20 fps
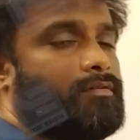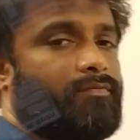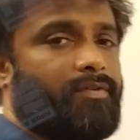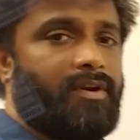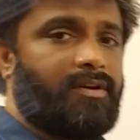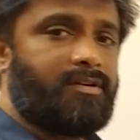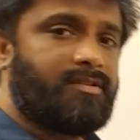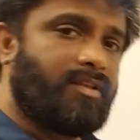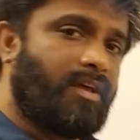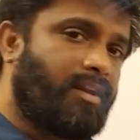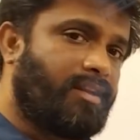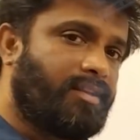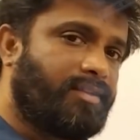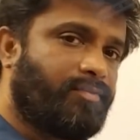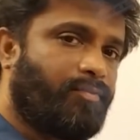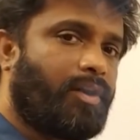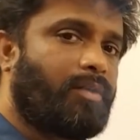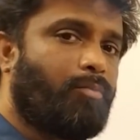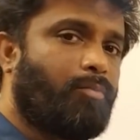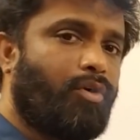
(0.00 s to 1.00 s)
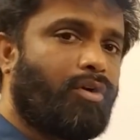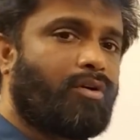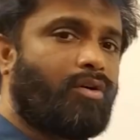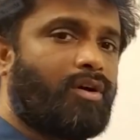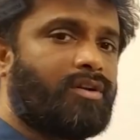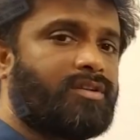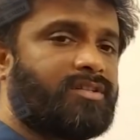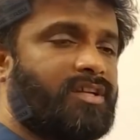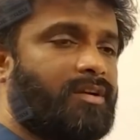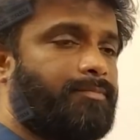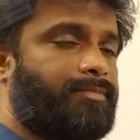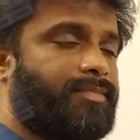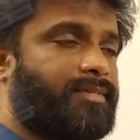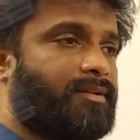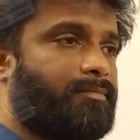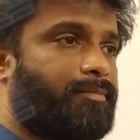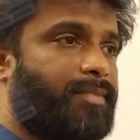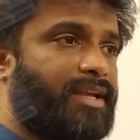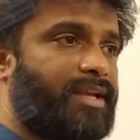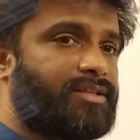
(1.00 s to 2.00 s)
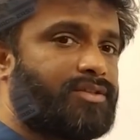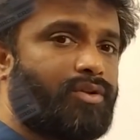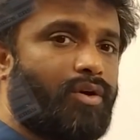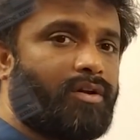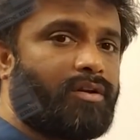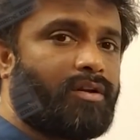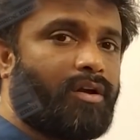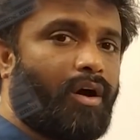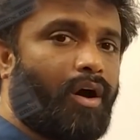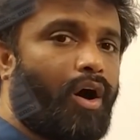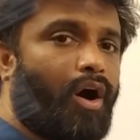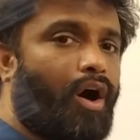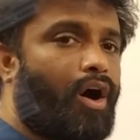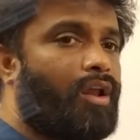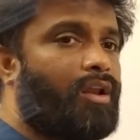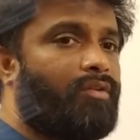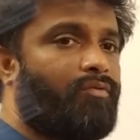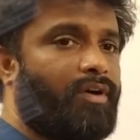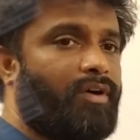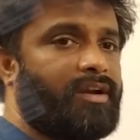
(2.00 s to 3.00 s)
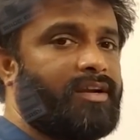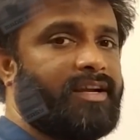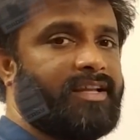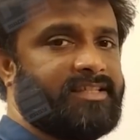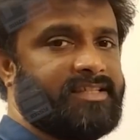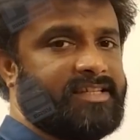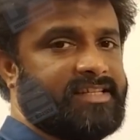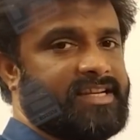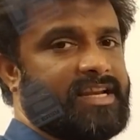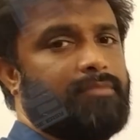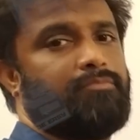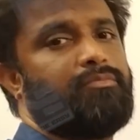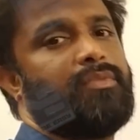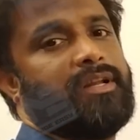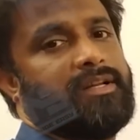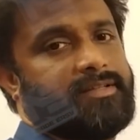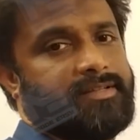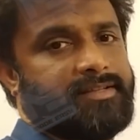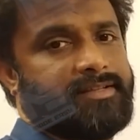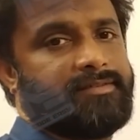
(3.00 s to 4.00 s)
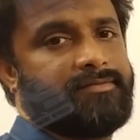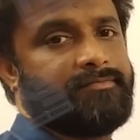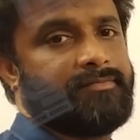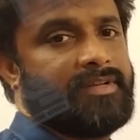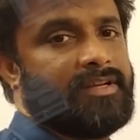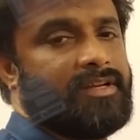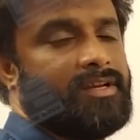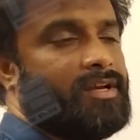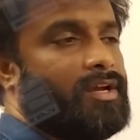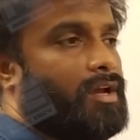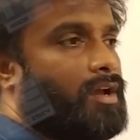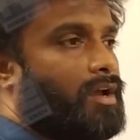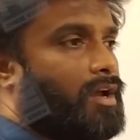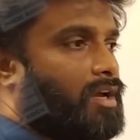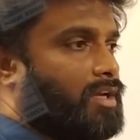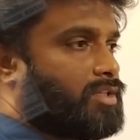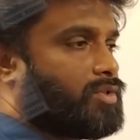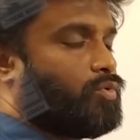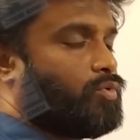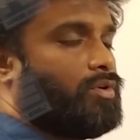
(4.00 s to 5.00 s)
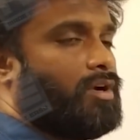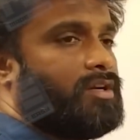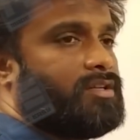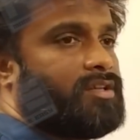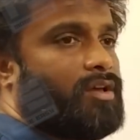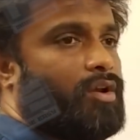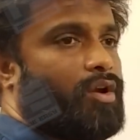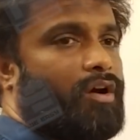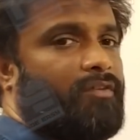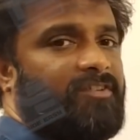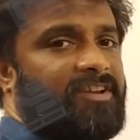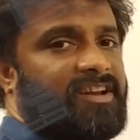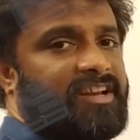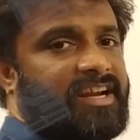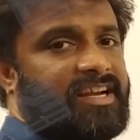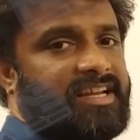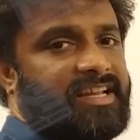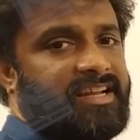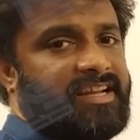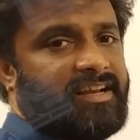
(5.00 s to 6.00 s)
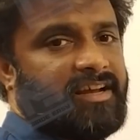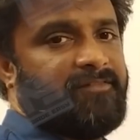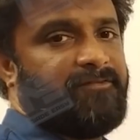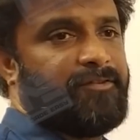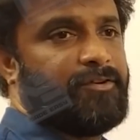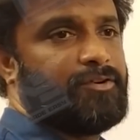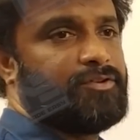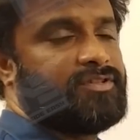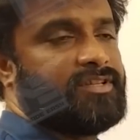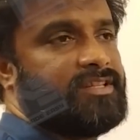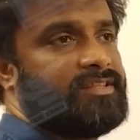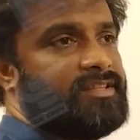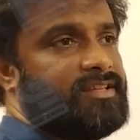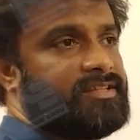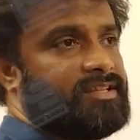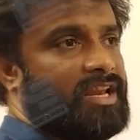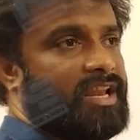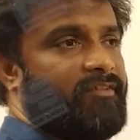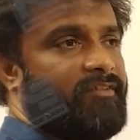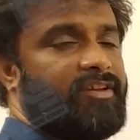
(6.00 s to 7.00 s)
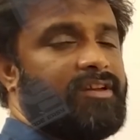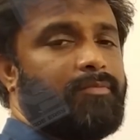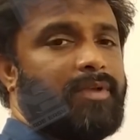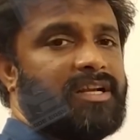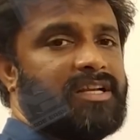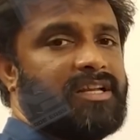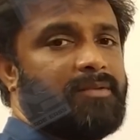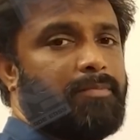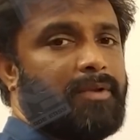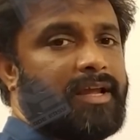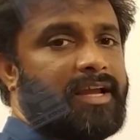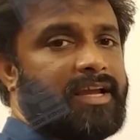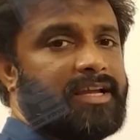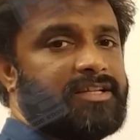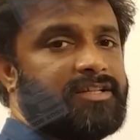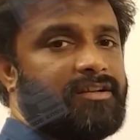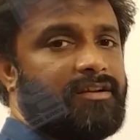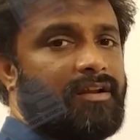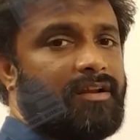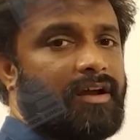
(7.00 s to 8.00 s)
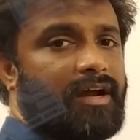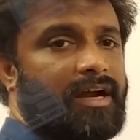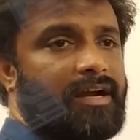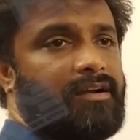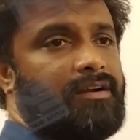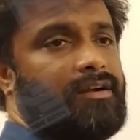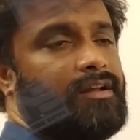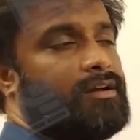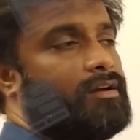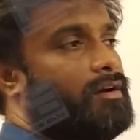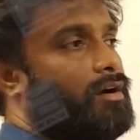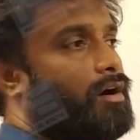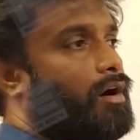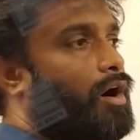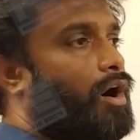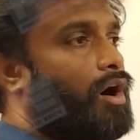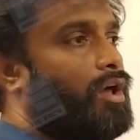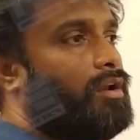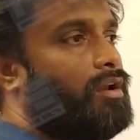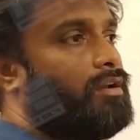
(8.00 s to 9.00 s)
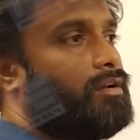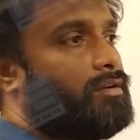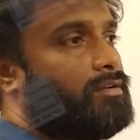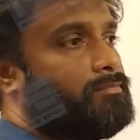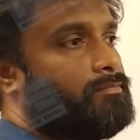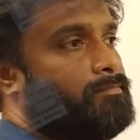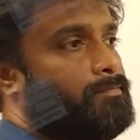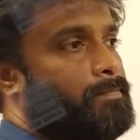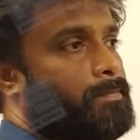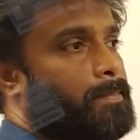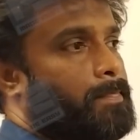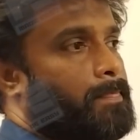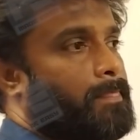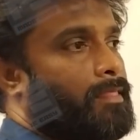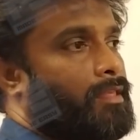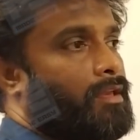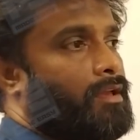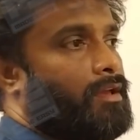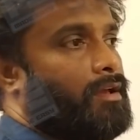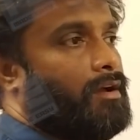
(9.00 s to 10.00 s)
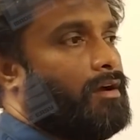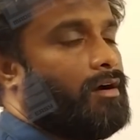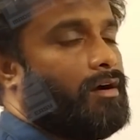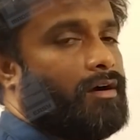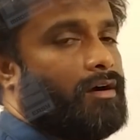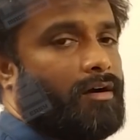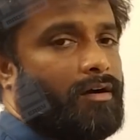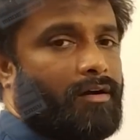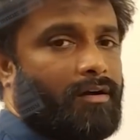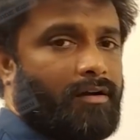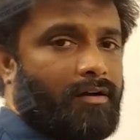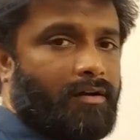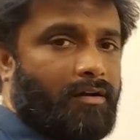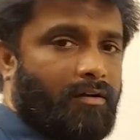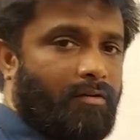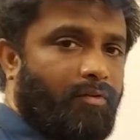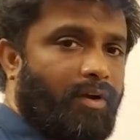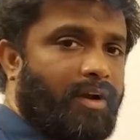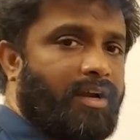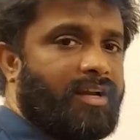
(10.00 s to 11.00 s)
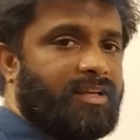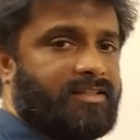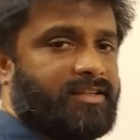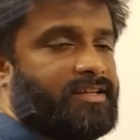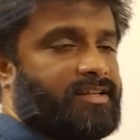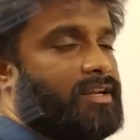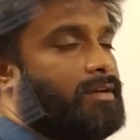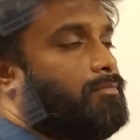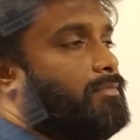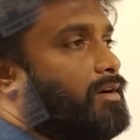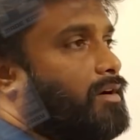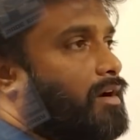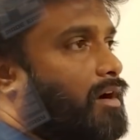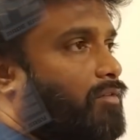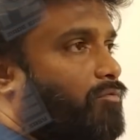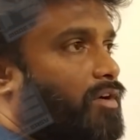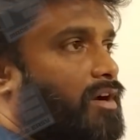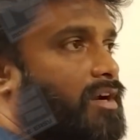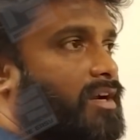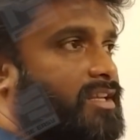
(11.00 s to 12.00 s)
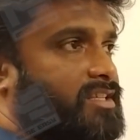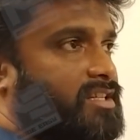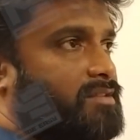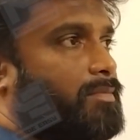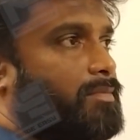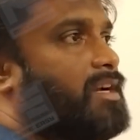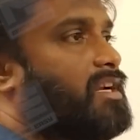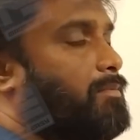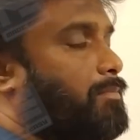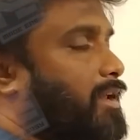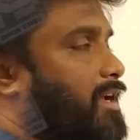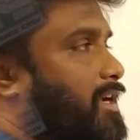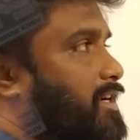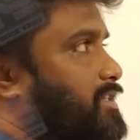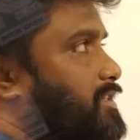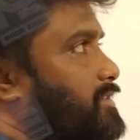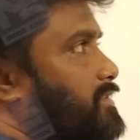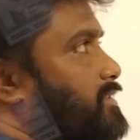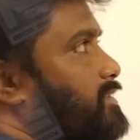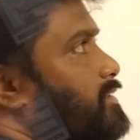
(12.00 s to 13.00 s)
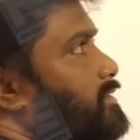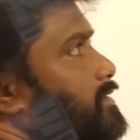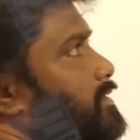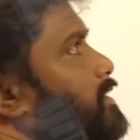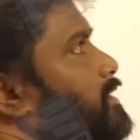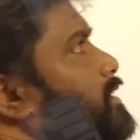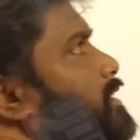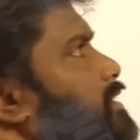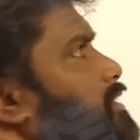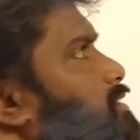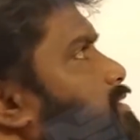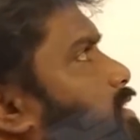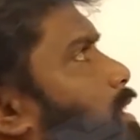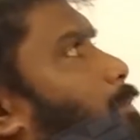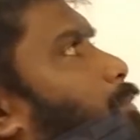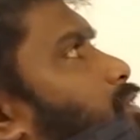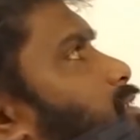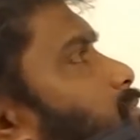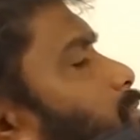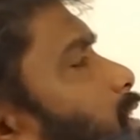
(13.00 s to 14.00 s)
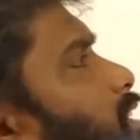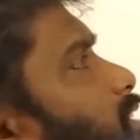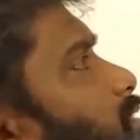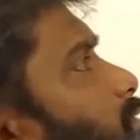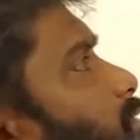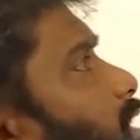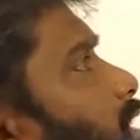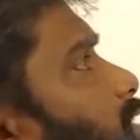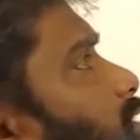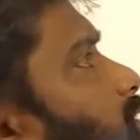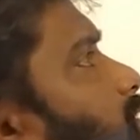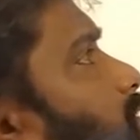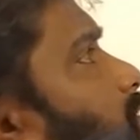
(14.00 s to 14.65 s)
Friends, there is one more concept based on all one digit numbers. Students are often getting confused in this 11 multiplication and all uh, one digit number, uh, one digit multiplications. Suppose my dear friends,